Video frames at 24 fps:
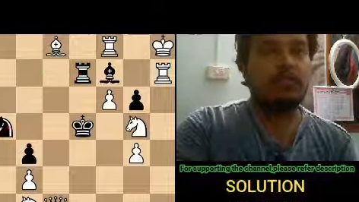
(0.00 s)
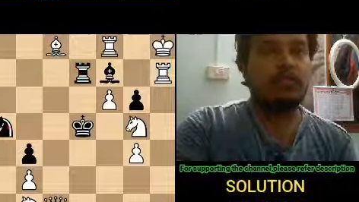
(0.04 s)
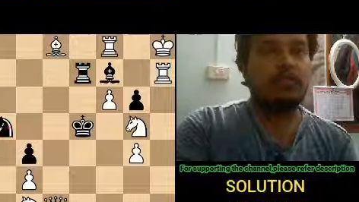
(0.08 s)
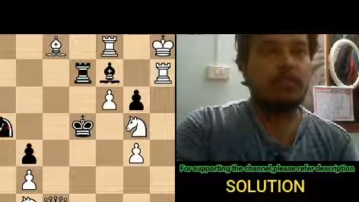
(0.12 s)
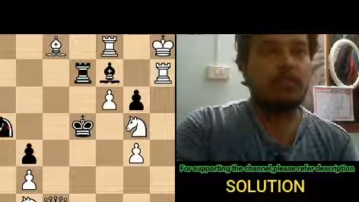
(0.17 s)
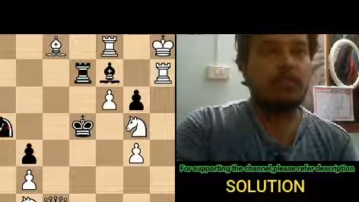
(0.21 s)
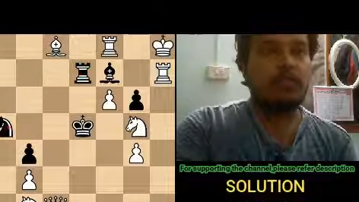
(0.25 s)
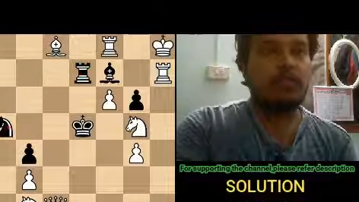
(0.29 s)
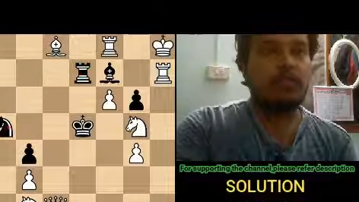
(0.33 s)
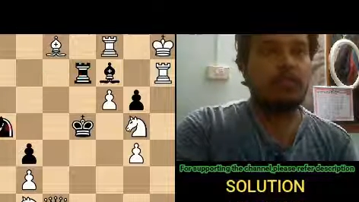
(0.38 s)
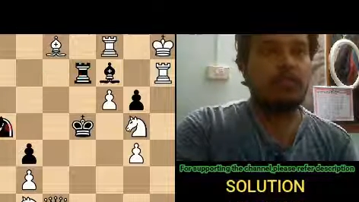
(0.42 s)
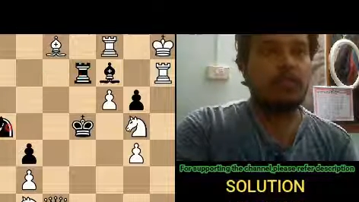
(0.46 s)

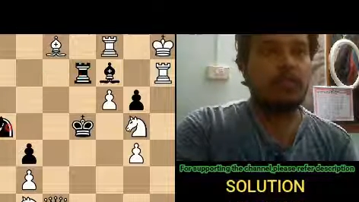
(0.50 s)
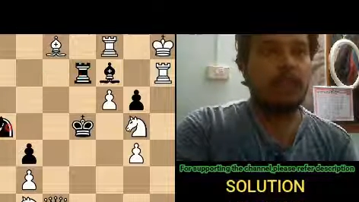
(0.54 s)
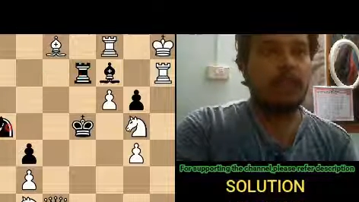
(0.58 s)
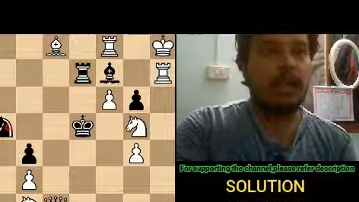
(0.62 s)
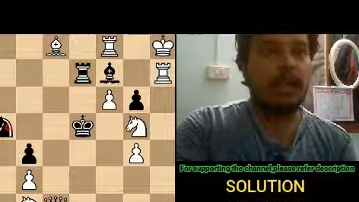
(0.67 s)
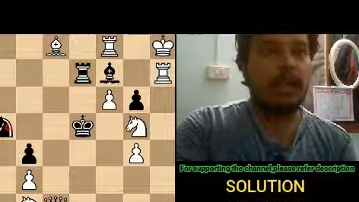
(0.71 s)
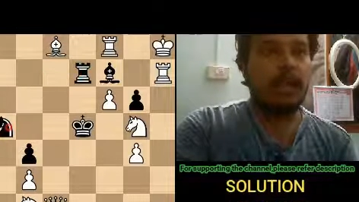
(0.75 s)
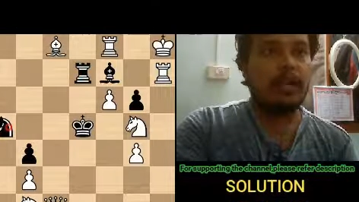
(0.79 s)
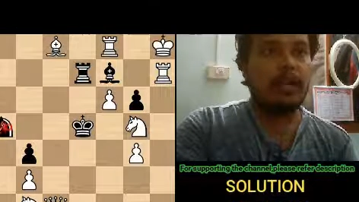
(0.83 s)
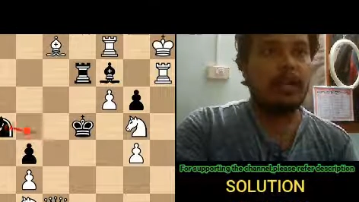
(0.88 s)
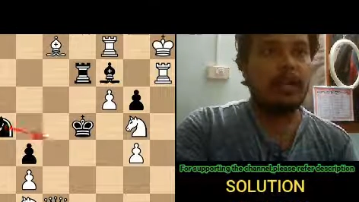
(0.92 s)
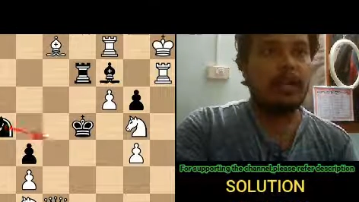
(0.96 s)
So,
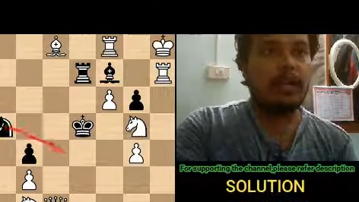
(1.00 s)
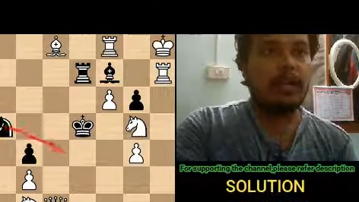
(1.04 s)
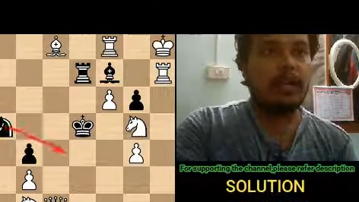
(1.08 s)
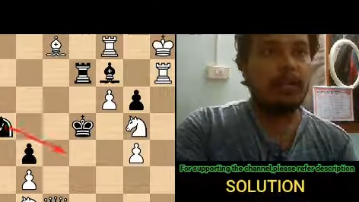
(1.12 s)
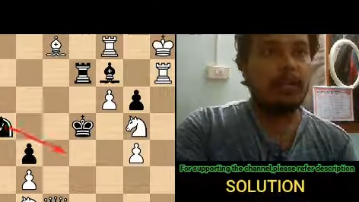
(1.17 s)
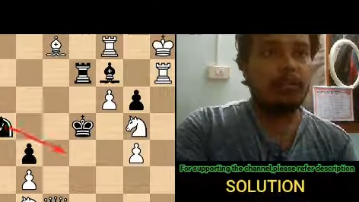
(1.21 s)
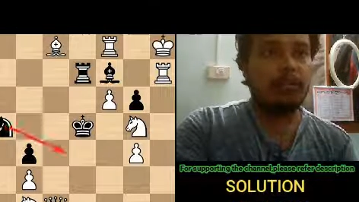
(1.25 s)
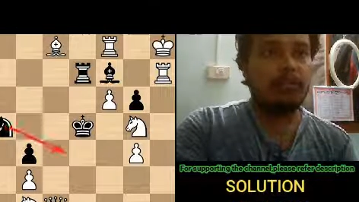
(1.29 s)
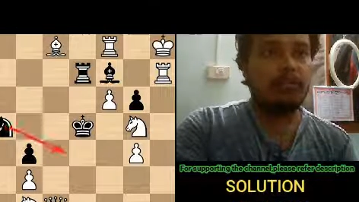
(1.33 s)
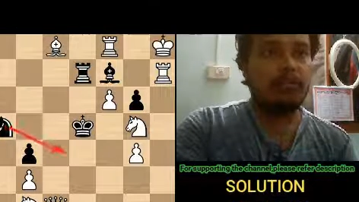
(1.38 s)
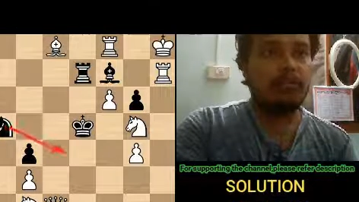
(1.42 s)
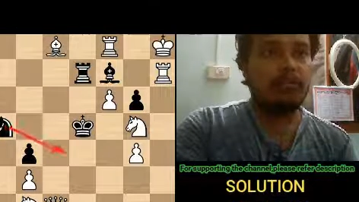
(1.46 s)
and knight
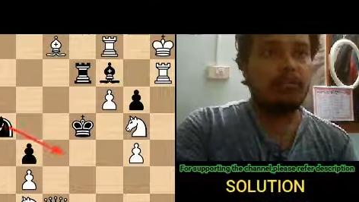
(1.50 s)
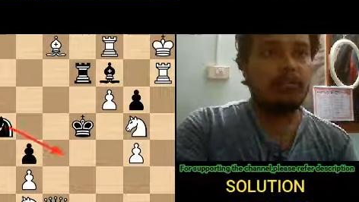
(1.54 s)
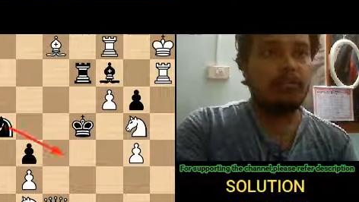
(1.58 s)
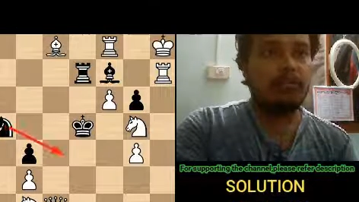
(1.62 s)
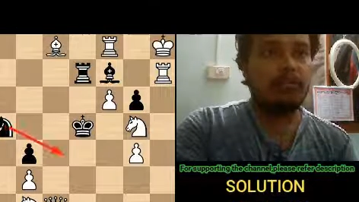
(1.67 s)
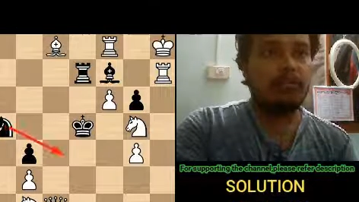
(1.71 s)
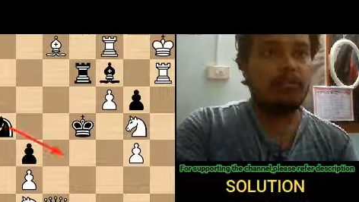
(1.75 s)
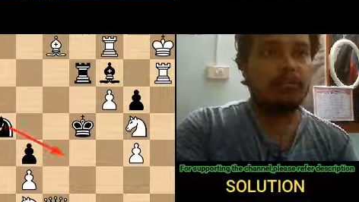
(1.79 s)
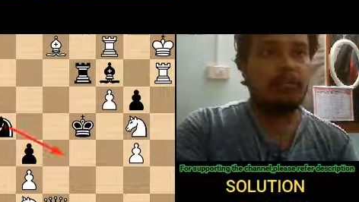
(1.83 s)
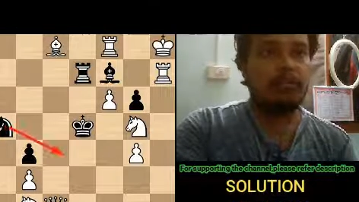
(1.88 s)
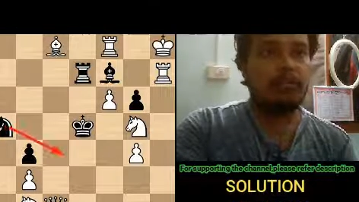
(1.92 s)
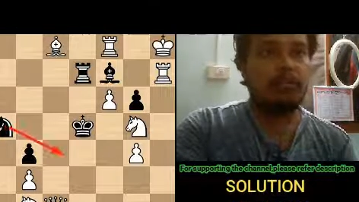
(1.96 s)
will
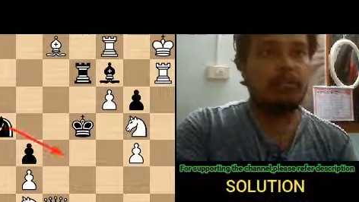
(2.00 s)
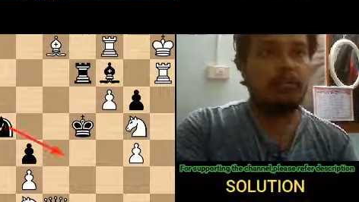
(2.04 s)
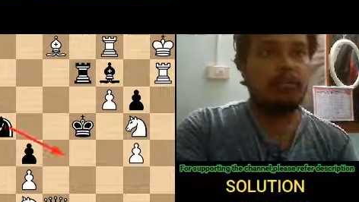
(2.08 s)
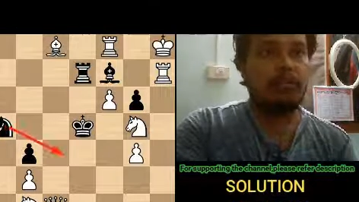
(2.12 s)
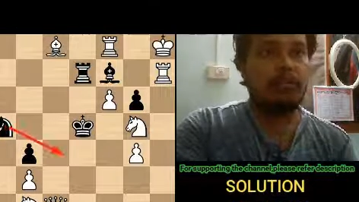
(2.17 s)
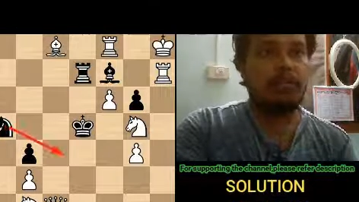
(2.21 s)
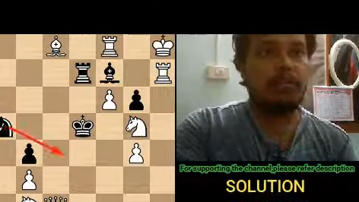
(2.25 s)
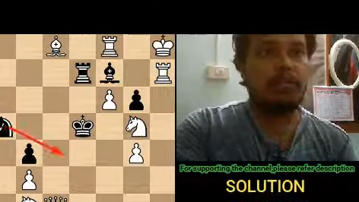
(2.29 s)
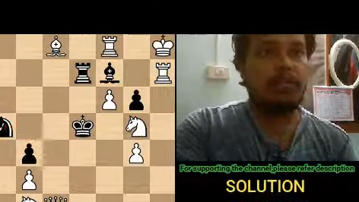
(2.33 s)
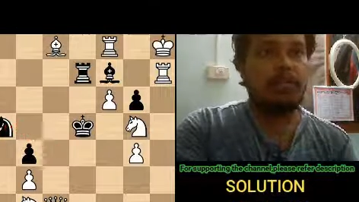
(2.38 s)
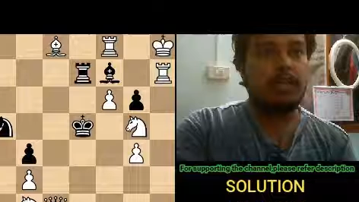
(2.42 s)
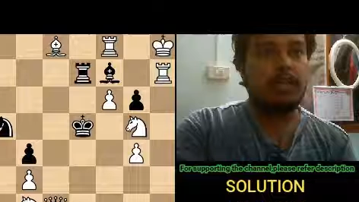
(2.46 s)
also not
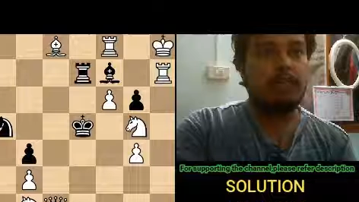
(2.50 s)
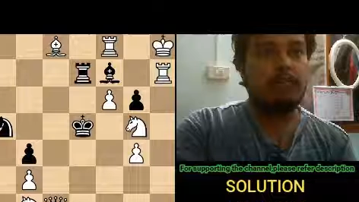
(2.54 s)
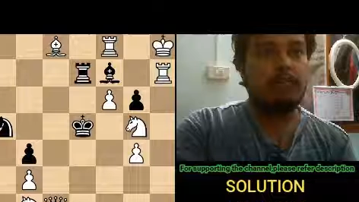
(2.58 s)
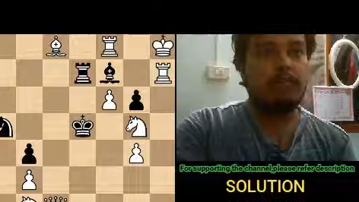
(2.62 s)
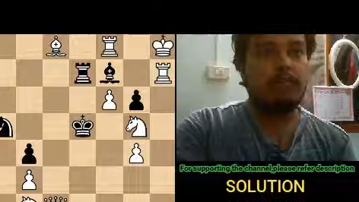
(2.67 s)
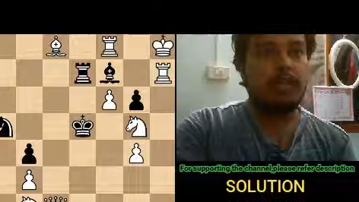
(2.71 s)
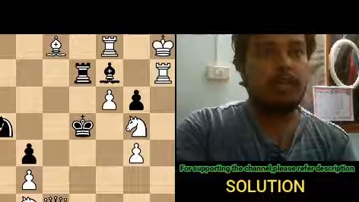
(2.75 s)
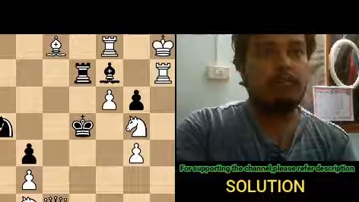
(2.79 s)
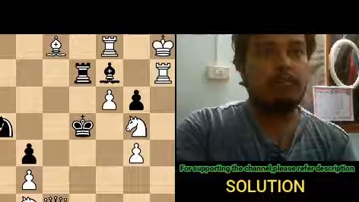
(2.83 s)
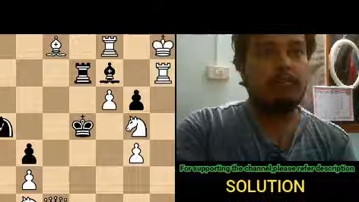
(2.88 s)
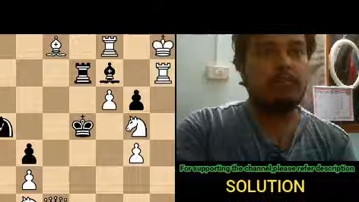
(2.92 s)
move anywhere